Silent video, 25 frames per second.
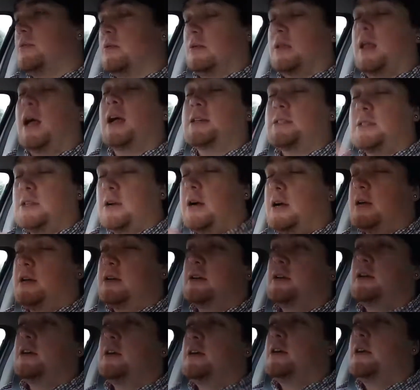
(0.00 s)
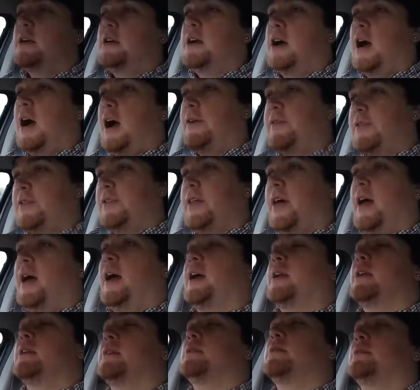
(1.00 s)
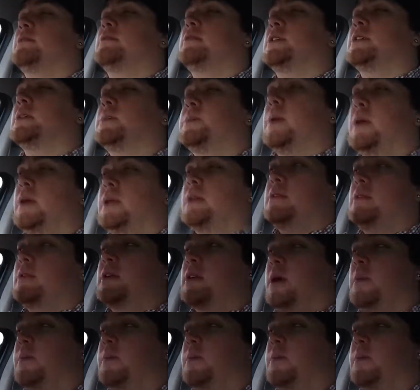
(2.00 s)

well, last night, after that, I spent a